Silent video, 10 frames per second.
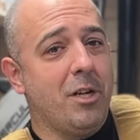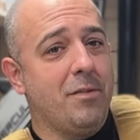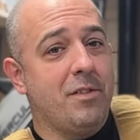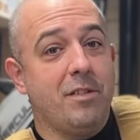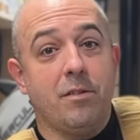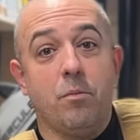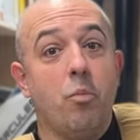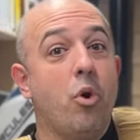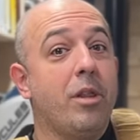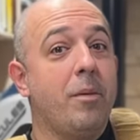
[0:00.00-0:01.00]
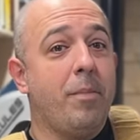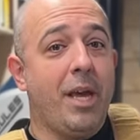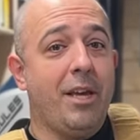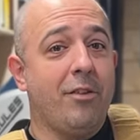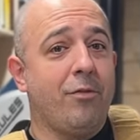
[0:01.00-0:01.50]
off season more than
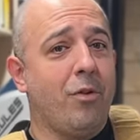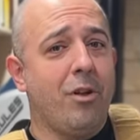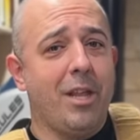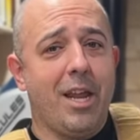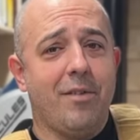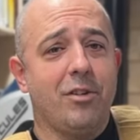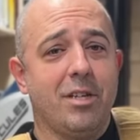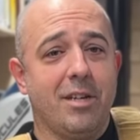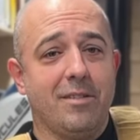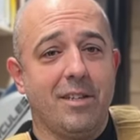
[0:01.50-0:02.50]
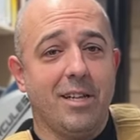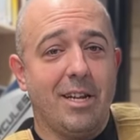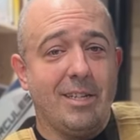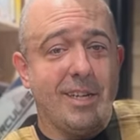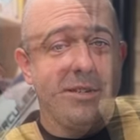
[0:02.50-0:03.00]
pays for all that advertising that
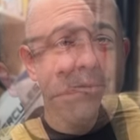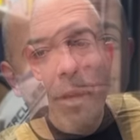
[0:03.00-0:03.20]
I did.